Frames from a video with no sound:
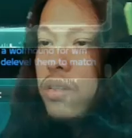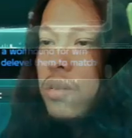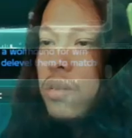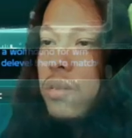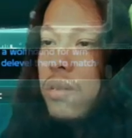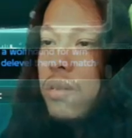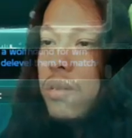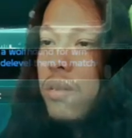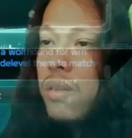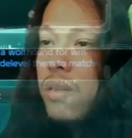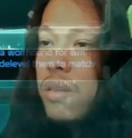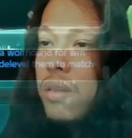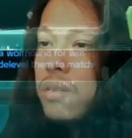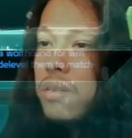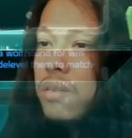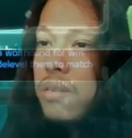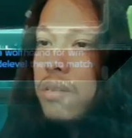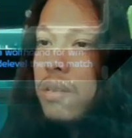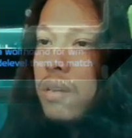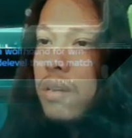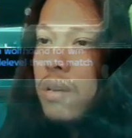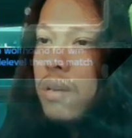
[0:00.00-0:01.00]
use this.
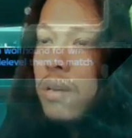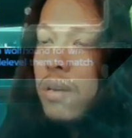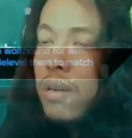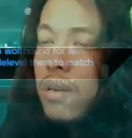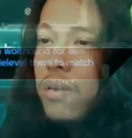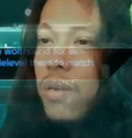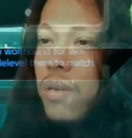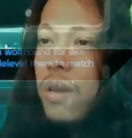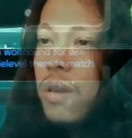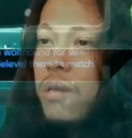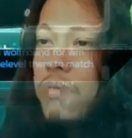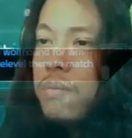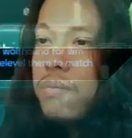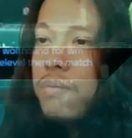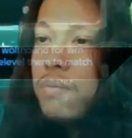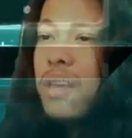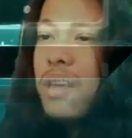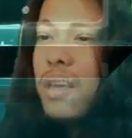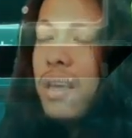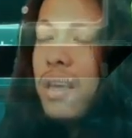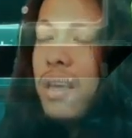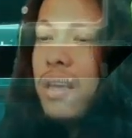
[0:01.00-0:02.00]
Okay,
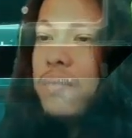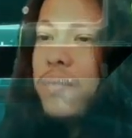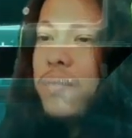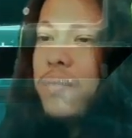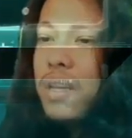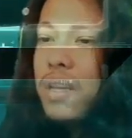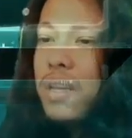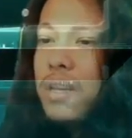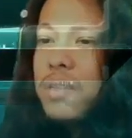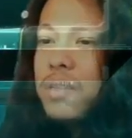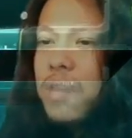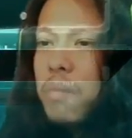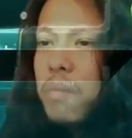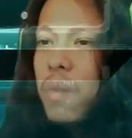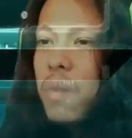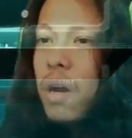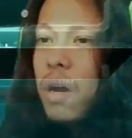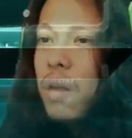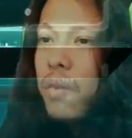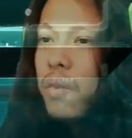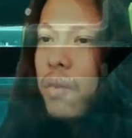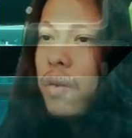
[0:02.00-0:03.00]
and some
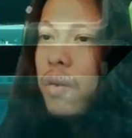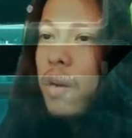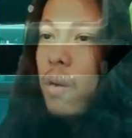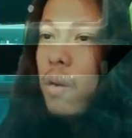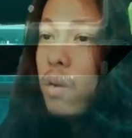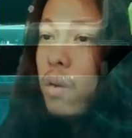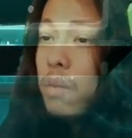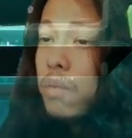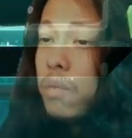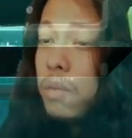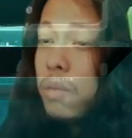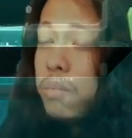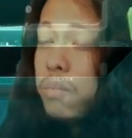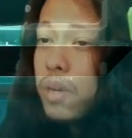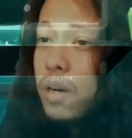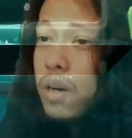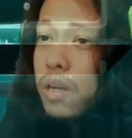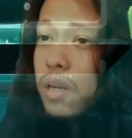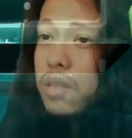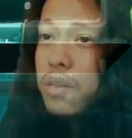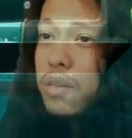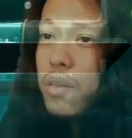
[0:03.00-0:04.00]
other notable
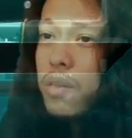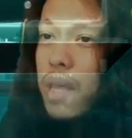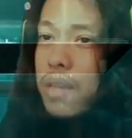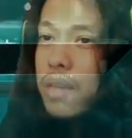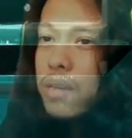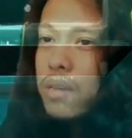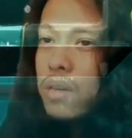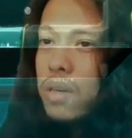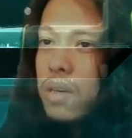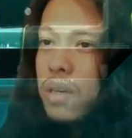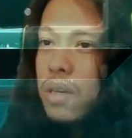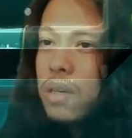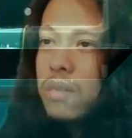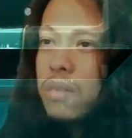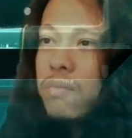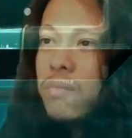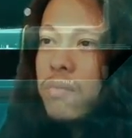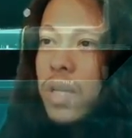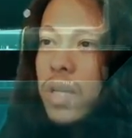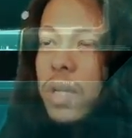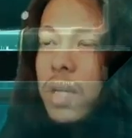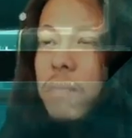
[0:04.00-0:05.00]
perks that you can
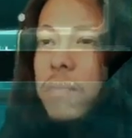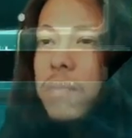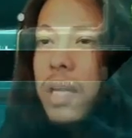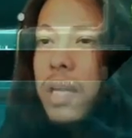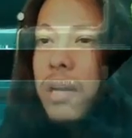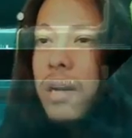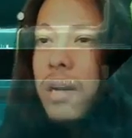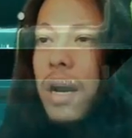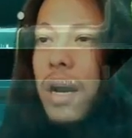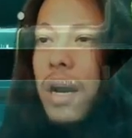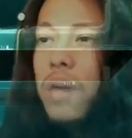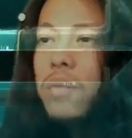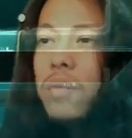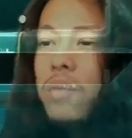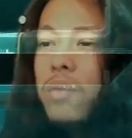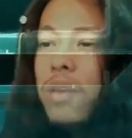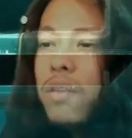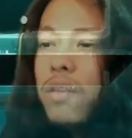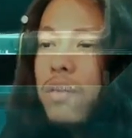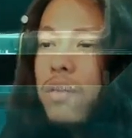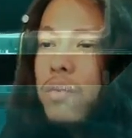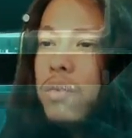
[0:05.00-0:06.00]
play around
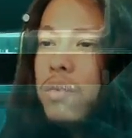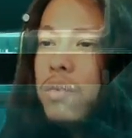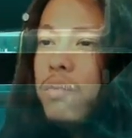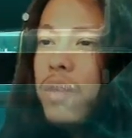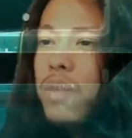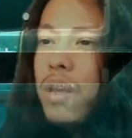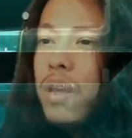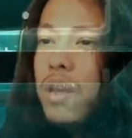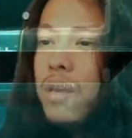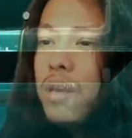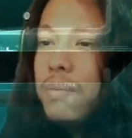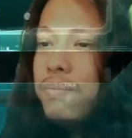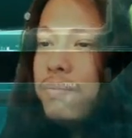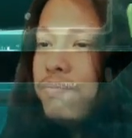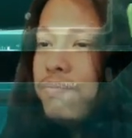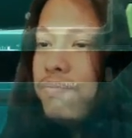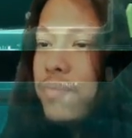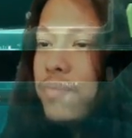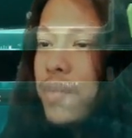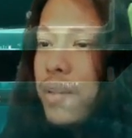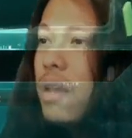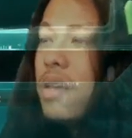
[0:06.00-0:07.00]
with would be
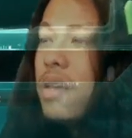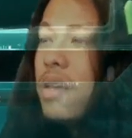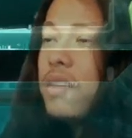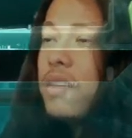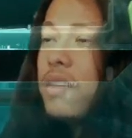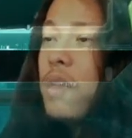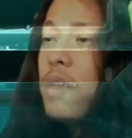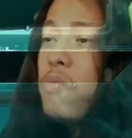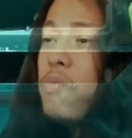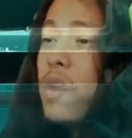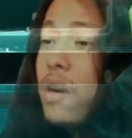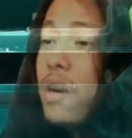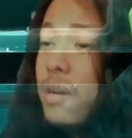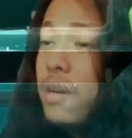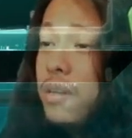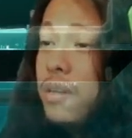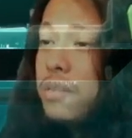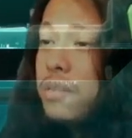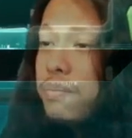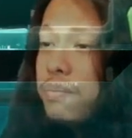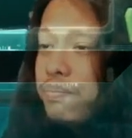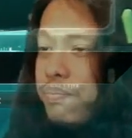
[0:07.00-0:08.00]
Escape
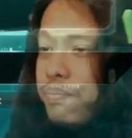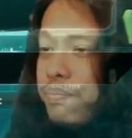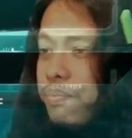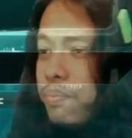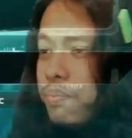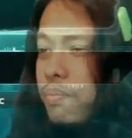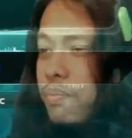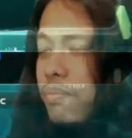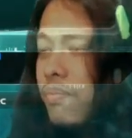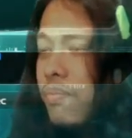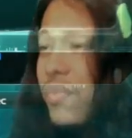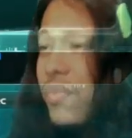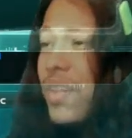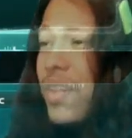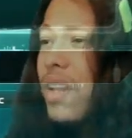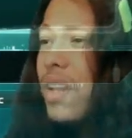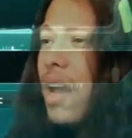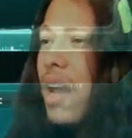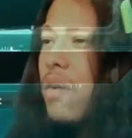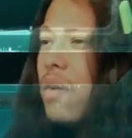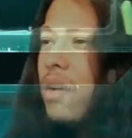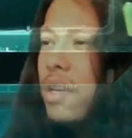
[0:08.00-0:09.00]
Artist.
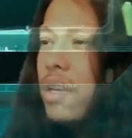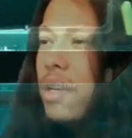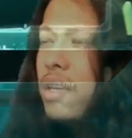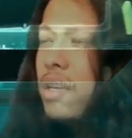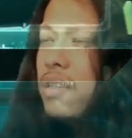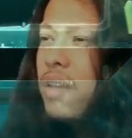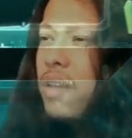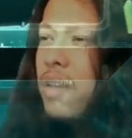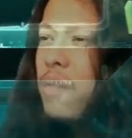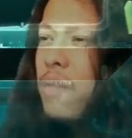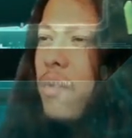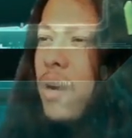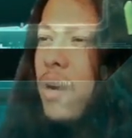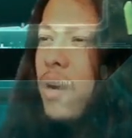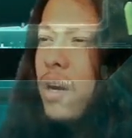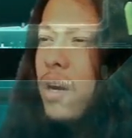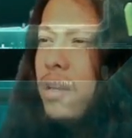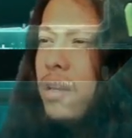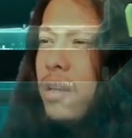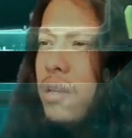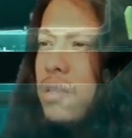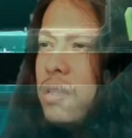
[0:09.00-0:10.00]
Now, Escape
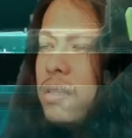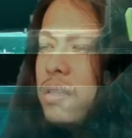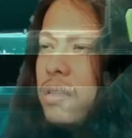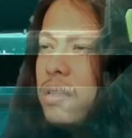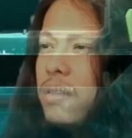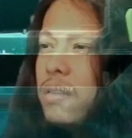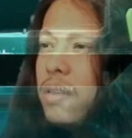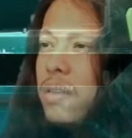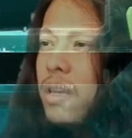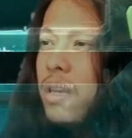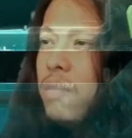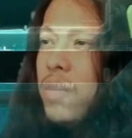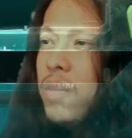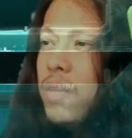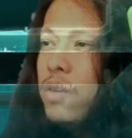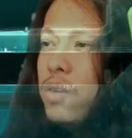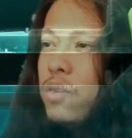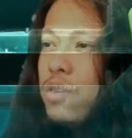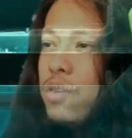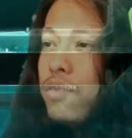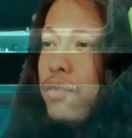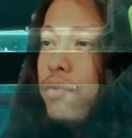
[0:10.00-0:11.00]
Artist can be
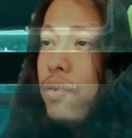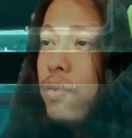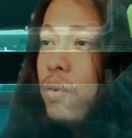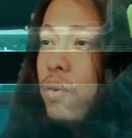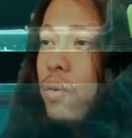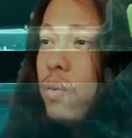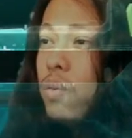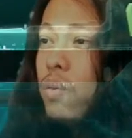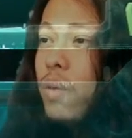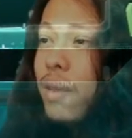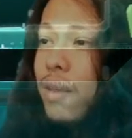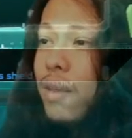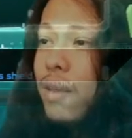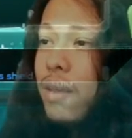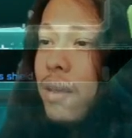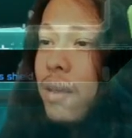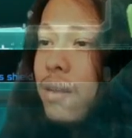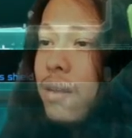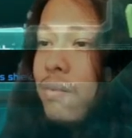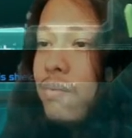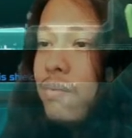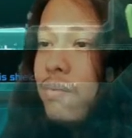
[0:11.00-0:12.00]
useful
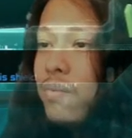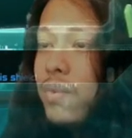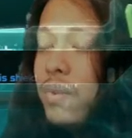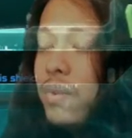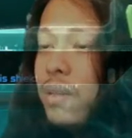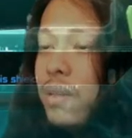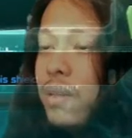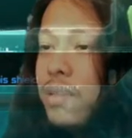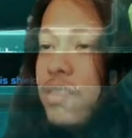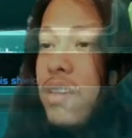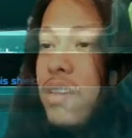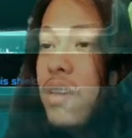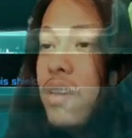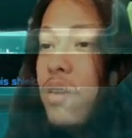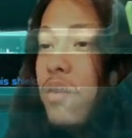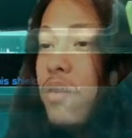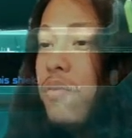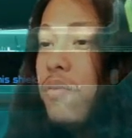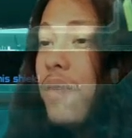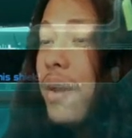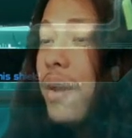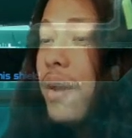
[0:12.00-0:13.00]
when, let's say, you're
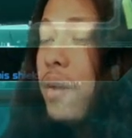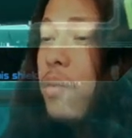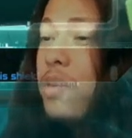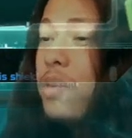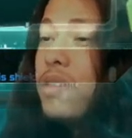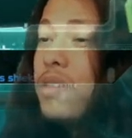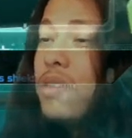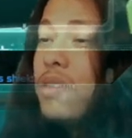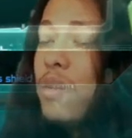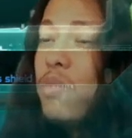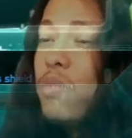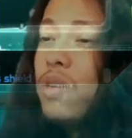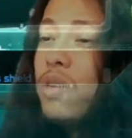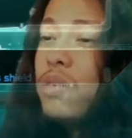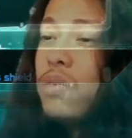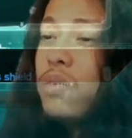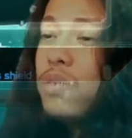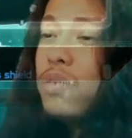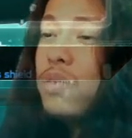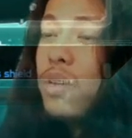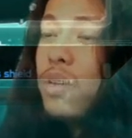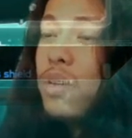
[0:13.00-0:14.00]
fighting with someone
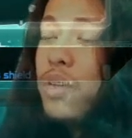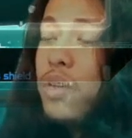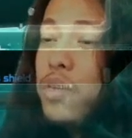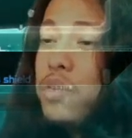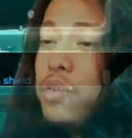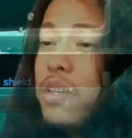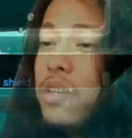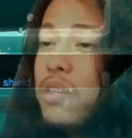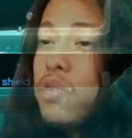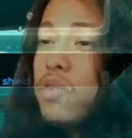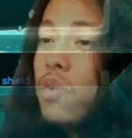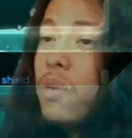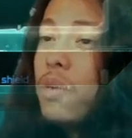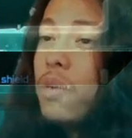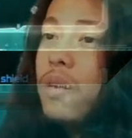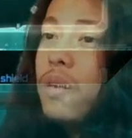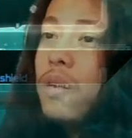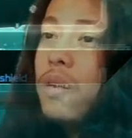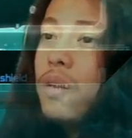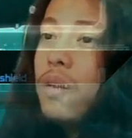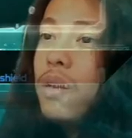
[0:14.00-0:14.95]
who's using a sword,